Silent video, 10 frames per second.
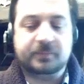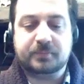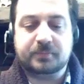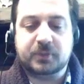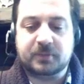
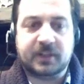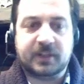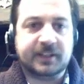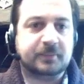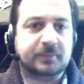Put the
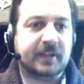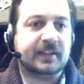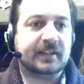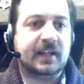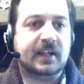brackets back
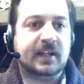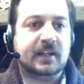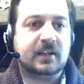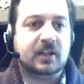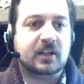there.
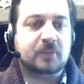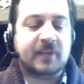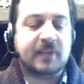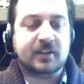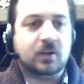
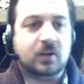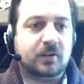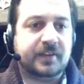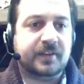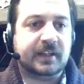Make the whole
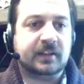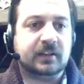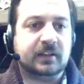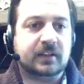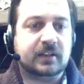thing
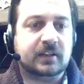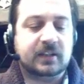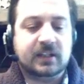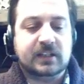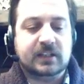
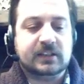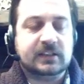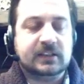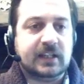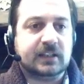
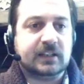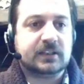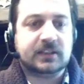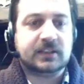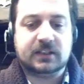text.